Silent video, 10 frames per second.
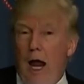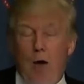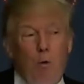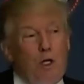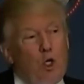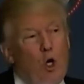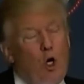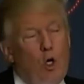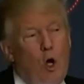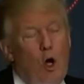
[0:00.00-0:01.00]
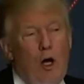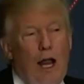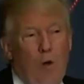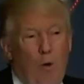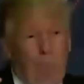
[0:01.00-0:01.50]
And we turned on,
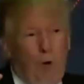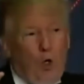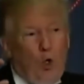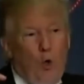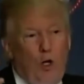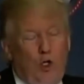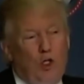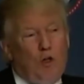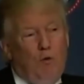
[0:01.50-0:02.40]
and we put 2 inches